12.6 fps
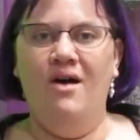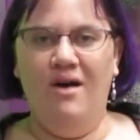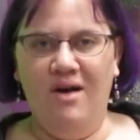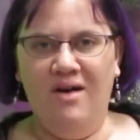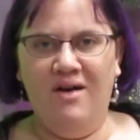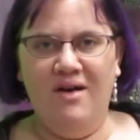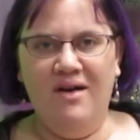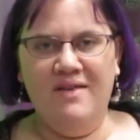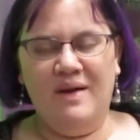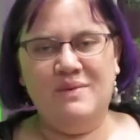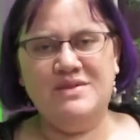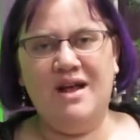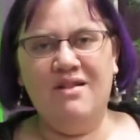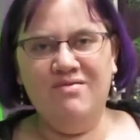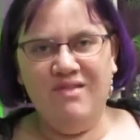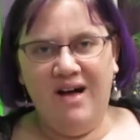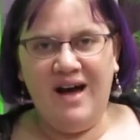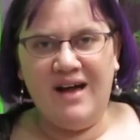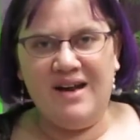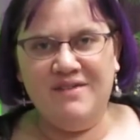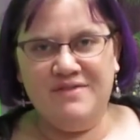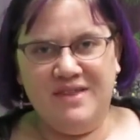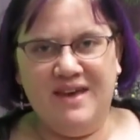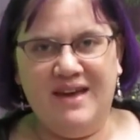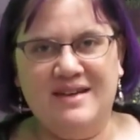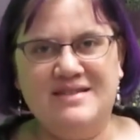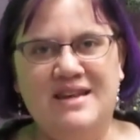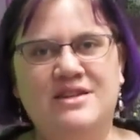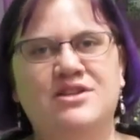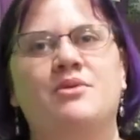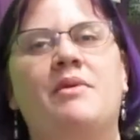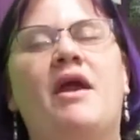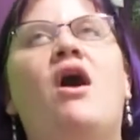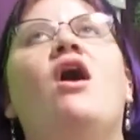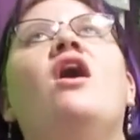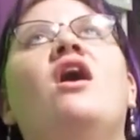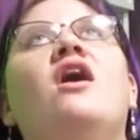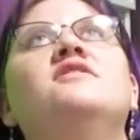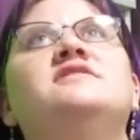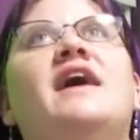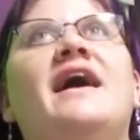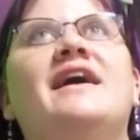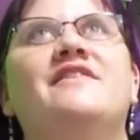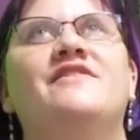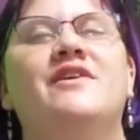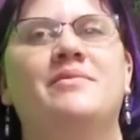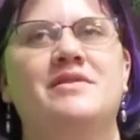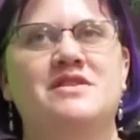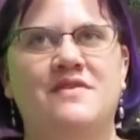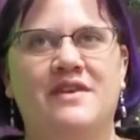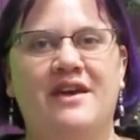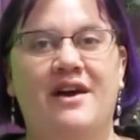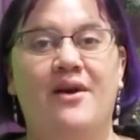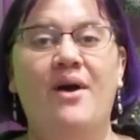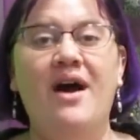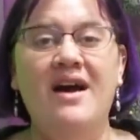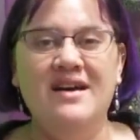Oh, that was a lot of things, and it took me all day to film this video.